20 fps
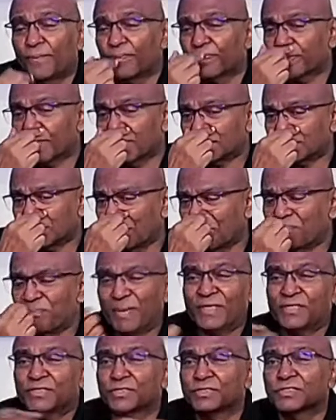Some
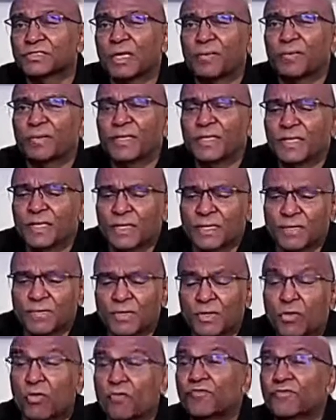patients come in here and
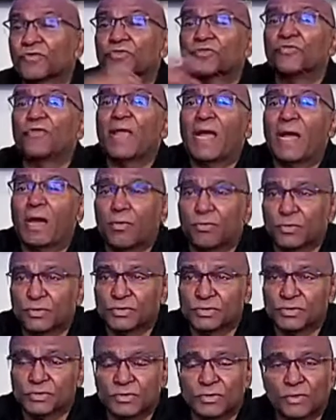they go for 3
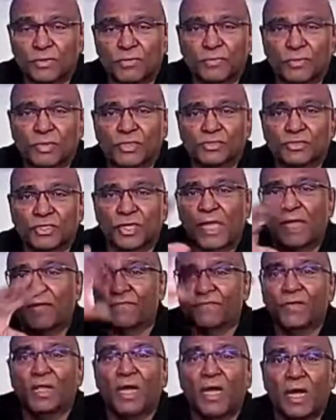hours, you know, because they
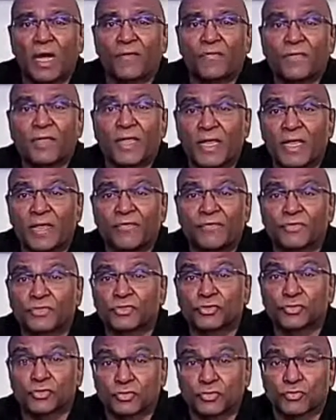have other areas
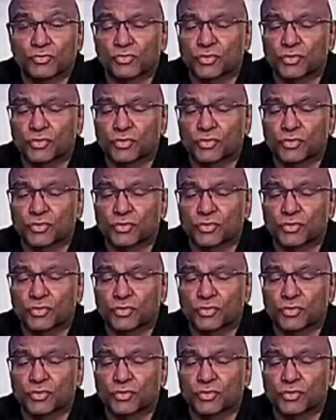to do.